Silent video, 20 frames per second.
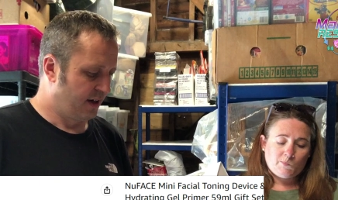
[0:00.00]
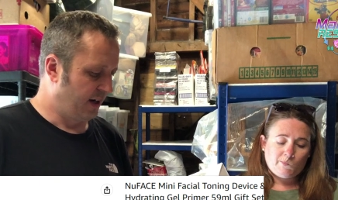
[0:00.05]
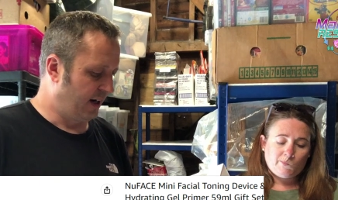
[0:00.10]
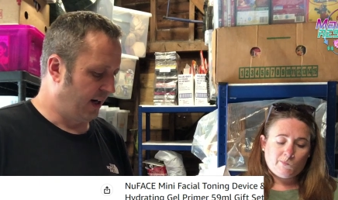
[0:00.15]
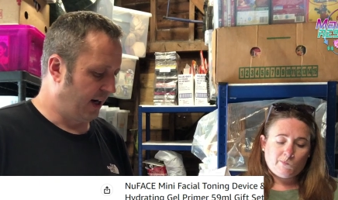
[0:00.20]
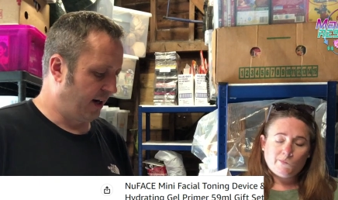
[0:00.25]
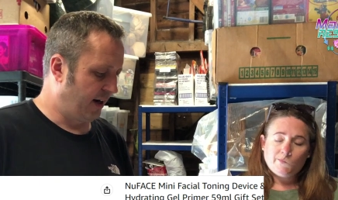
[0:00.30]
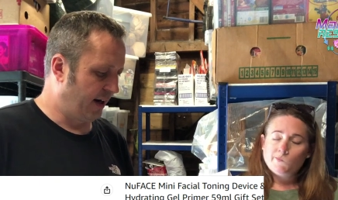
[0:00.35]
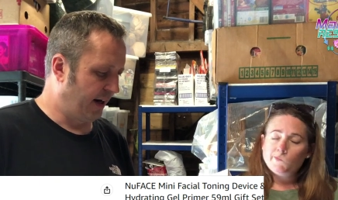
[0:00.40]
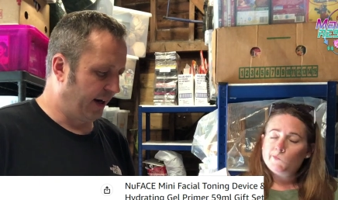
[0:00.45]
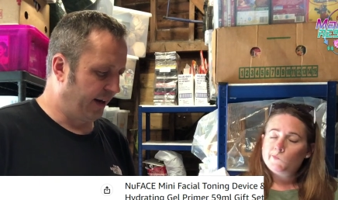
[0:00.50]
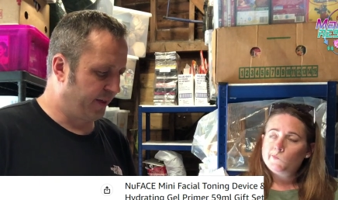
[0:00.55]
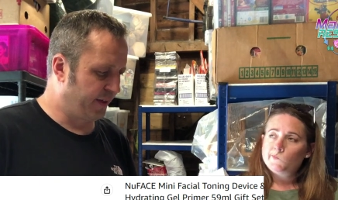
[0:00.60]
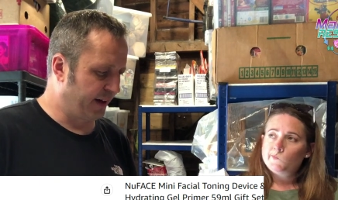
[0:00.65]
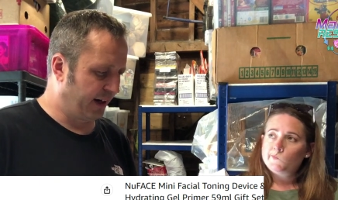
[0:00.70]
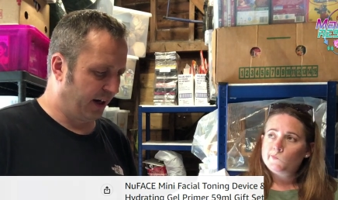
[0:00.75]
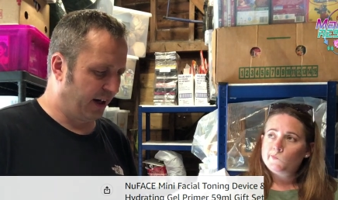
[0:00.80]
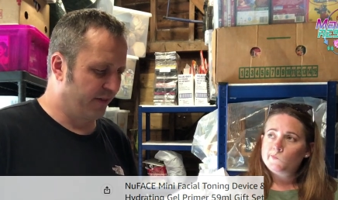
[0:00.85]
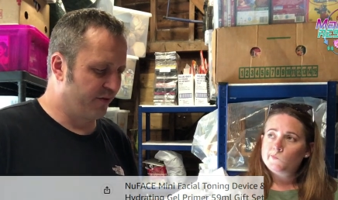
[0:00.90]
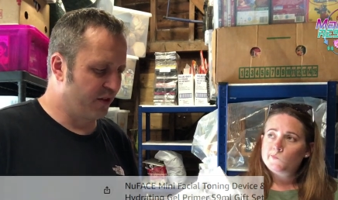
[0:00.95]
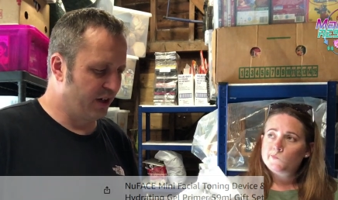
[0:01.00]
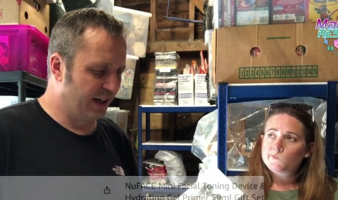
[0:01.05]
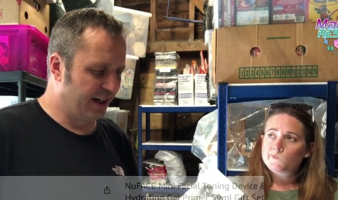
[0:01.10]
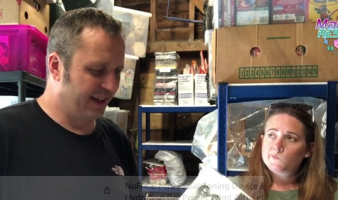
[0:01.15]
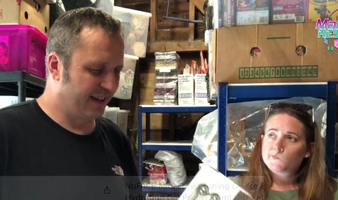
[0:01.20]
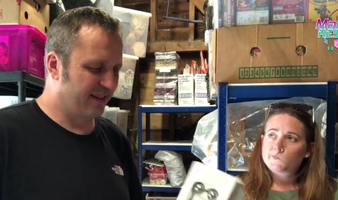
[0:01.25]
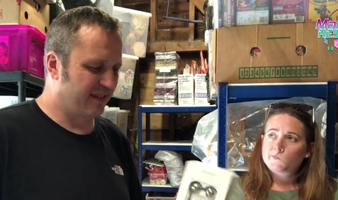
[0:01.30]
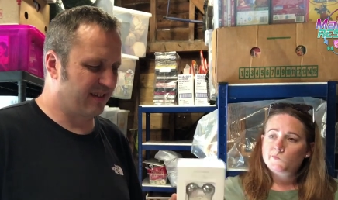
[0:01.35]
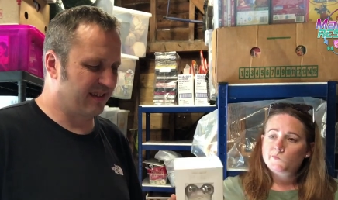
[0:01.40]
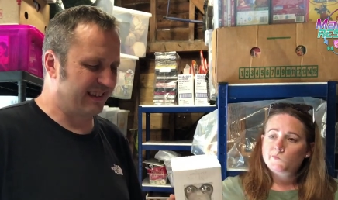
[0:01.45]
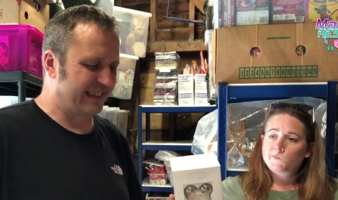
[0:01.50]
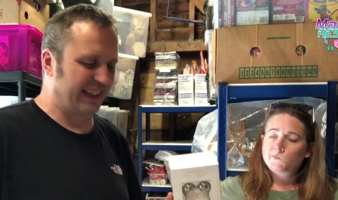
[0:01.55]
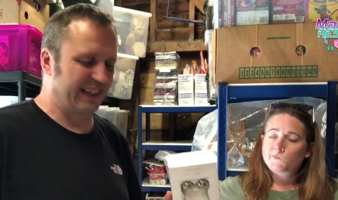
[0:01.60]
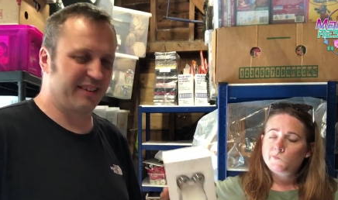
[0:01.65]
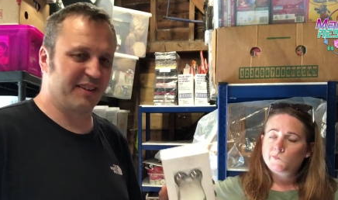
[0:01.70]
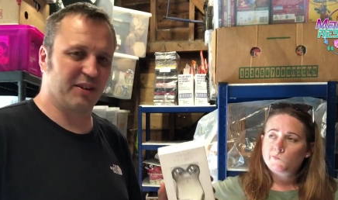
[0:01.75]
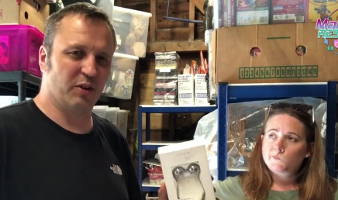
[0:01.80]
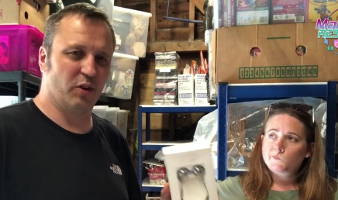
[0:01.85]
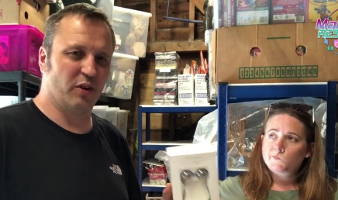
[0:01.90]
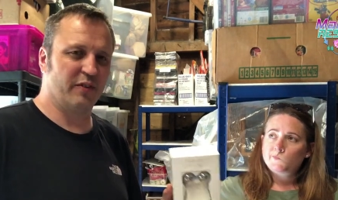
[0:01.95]
Speaker 1: uh, and I think I really did
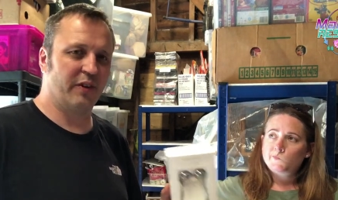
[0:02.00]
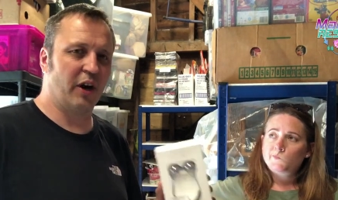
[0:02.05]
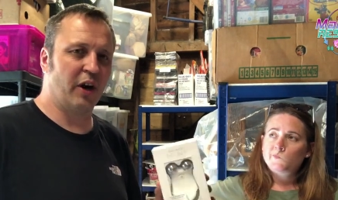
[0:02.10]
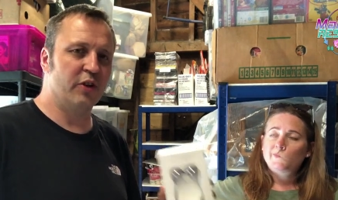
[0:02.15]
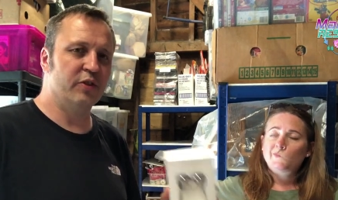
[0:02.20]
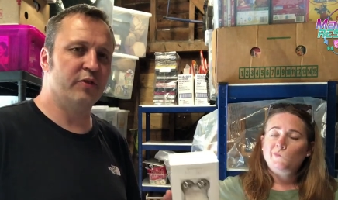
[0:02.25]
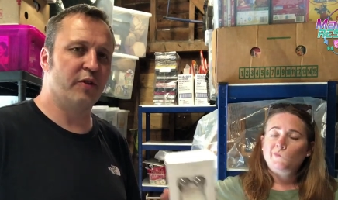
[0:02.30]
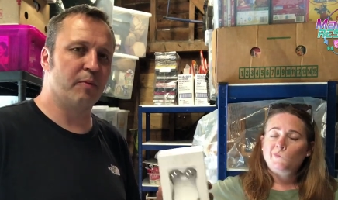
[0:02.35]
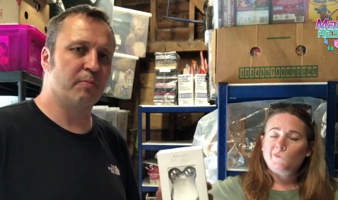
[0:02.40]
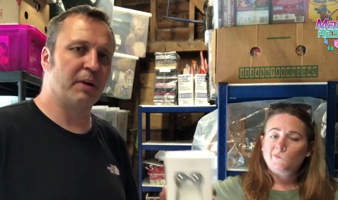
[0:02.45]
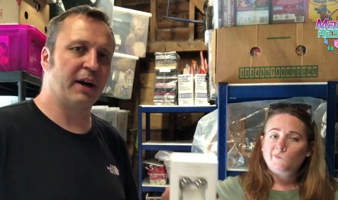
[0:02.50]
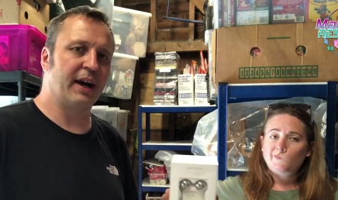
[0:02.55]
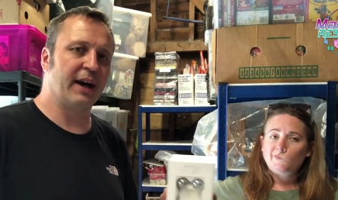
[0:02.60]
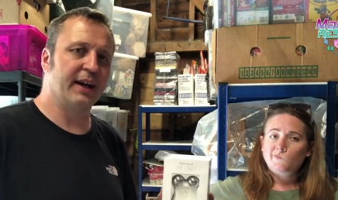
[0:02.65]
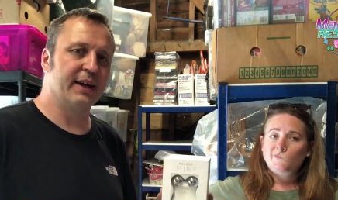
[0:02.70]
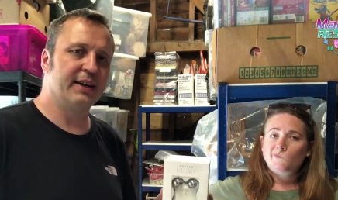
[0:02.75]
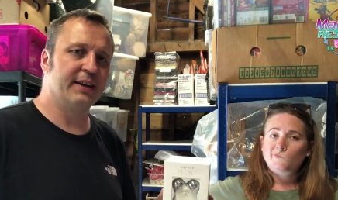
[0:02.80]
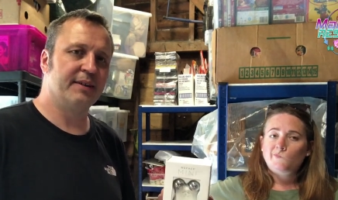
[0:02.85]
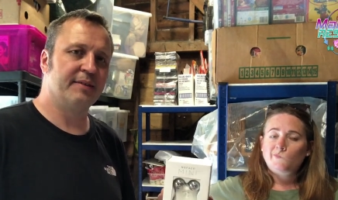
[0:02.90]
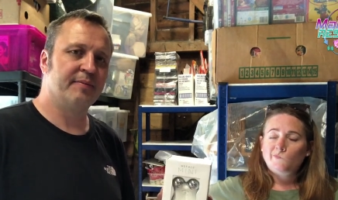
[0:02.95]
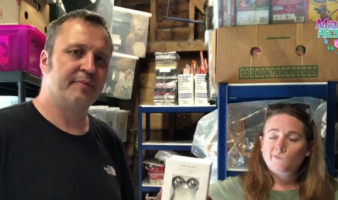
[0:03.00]
sort of overpay.